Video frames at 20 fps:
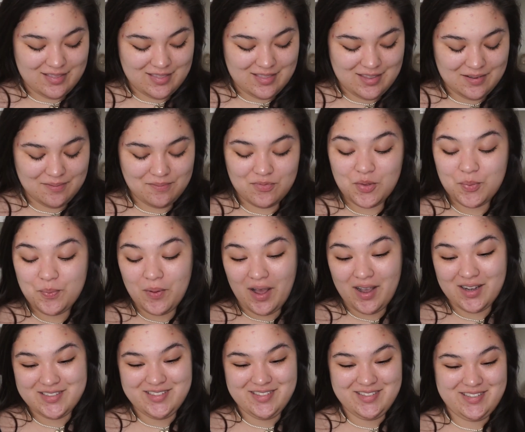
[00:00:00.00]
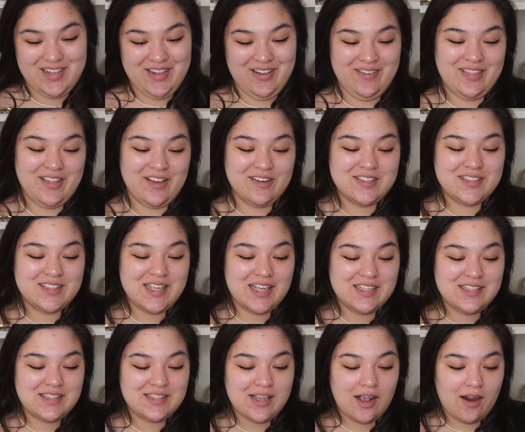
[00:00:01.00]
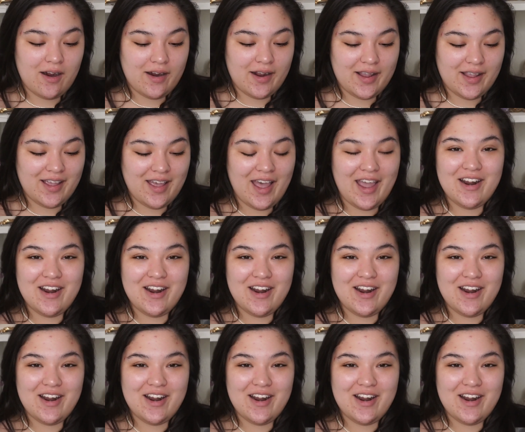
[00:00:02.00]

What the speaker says: The box is cute though. It says, sorry,